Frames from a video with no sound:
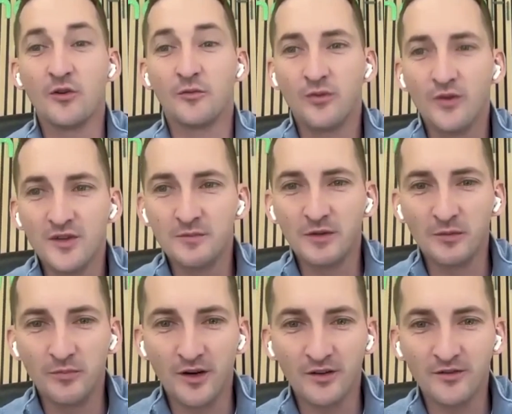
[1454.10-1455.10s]
or
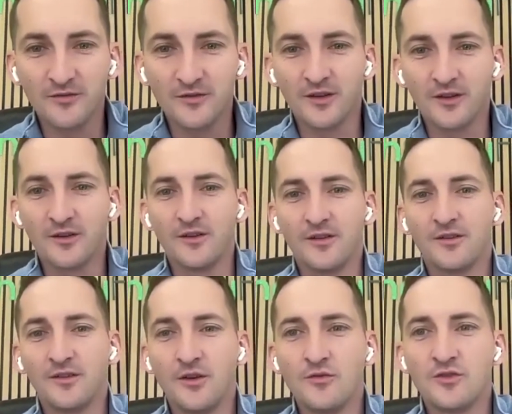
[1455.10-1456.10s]
principal part of the
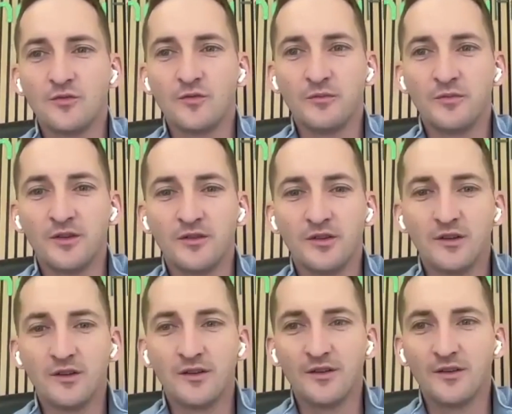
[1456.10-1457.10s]
loans will be
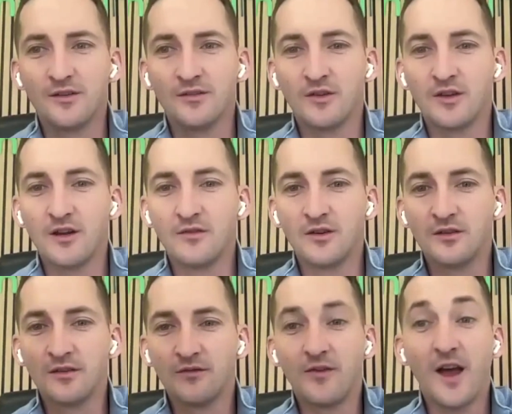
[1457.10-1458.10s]

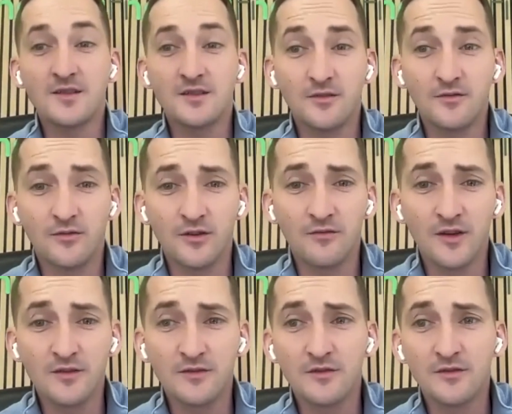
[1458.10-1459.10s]
recovered faster for
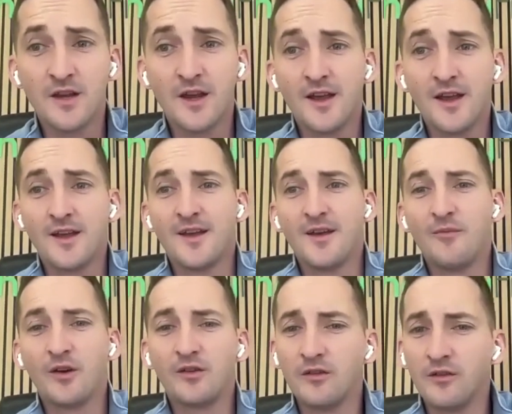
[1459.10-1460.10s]
investors.
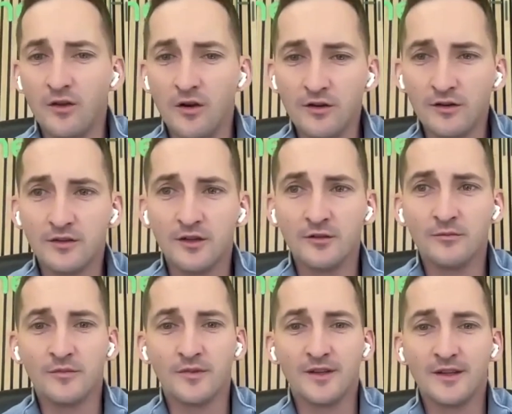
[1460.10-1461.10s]
But on the long
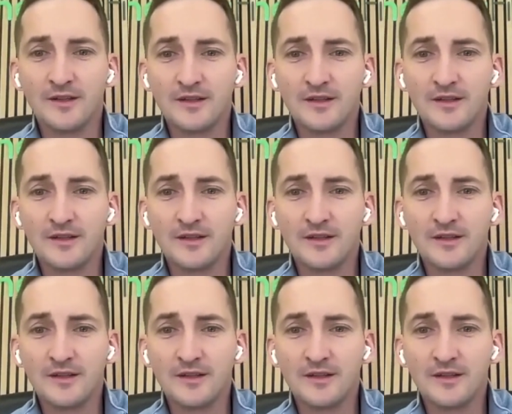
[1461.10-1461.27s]
term,